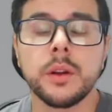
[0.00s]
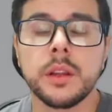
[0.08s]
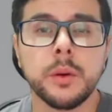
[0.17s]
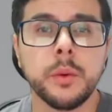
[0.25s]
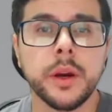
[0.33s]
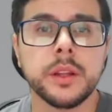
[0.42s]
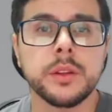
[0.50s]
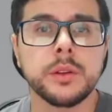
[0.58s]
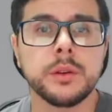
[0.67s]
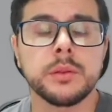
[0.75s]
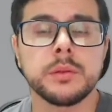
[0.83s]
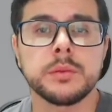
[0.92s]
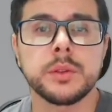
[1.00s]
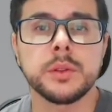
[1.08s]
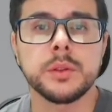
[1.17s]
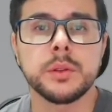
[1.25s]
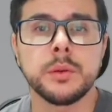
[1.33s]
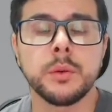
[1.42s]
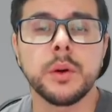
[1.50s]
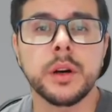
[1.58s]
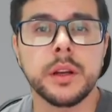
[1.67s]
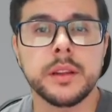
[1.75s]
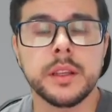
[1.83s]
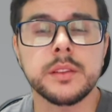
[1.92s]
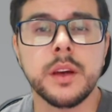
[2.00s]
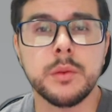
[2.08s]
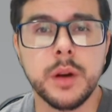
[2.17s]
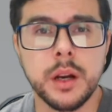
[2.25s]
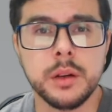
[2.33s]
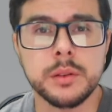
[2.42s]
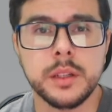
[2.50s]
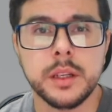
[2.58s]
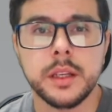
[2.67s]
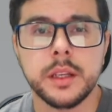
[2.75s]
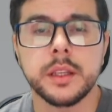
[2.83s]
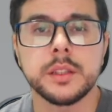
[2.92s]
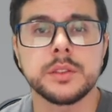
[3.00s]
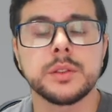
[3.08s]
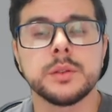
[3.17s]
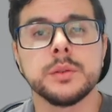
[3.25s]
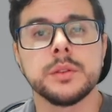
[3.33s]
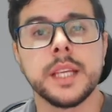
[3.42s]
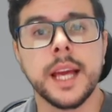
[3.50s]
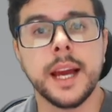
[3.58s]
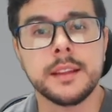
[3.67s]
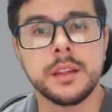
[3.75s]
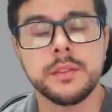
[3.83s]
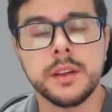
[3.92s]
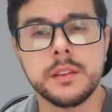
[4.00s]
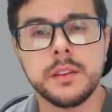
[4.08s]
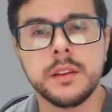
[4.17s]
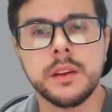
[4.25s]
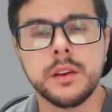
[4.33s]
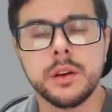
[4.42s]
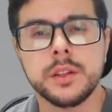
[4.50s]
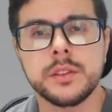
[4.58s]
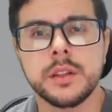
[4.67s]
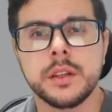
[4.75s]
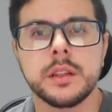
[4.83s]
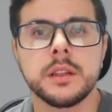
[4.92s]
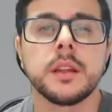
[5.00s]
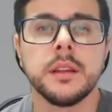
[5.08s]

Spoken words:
only way to work this around is to deactivate the denoiser,